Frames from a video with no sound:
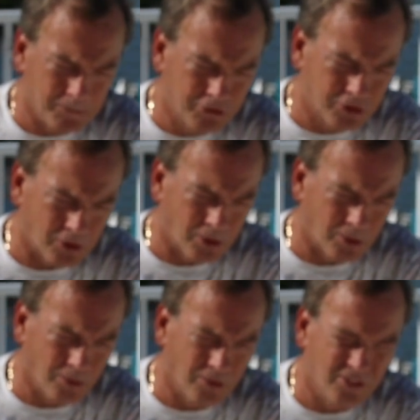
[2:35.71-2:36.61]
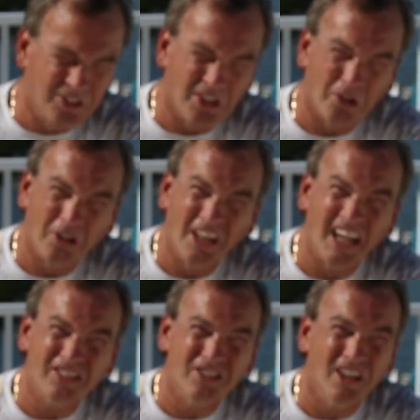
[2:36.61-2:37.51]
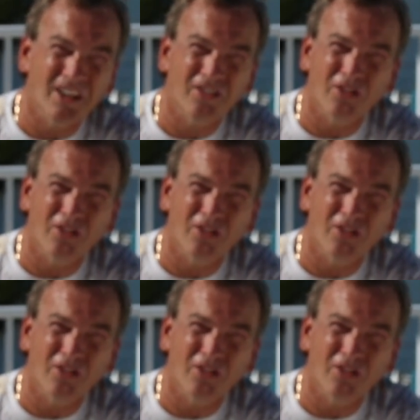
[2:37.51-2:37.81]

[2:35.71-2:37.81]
So, you know, accident,